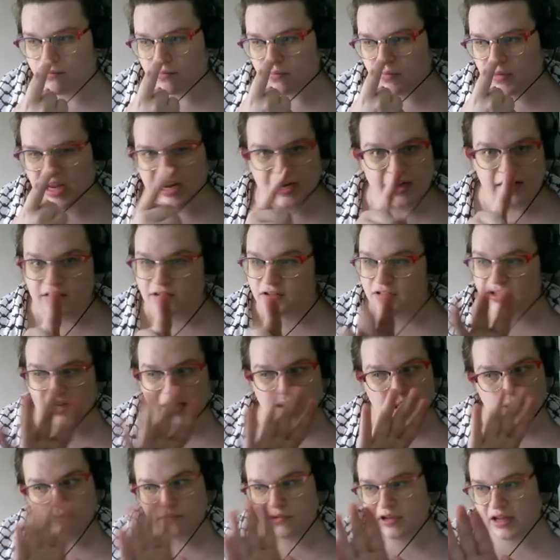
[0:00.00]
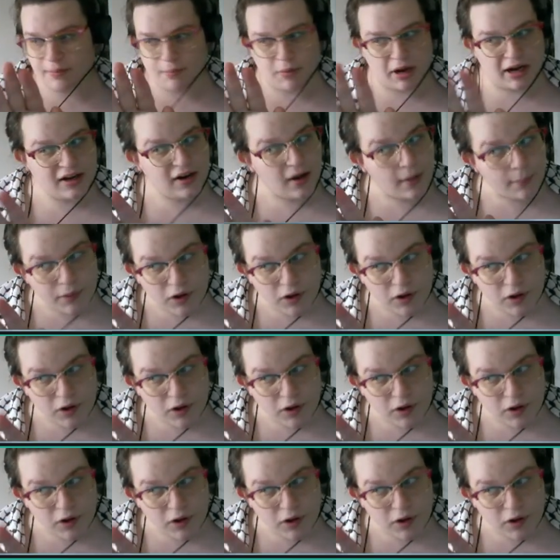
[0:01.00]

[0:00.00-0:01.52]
And it might not be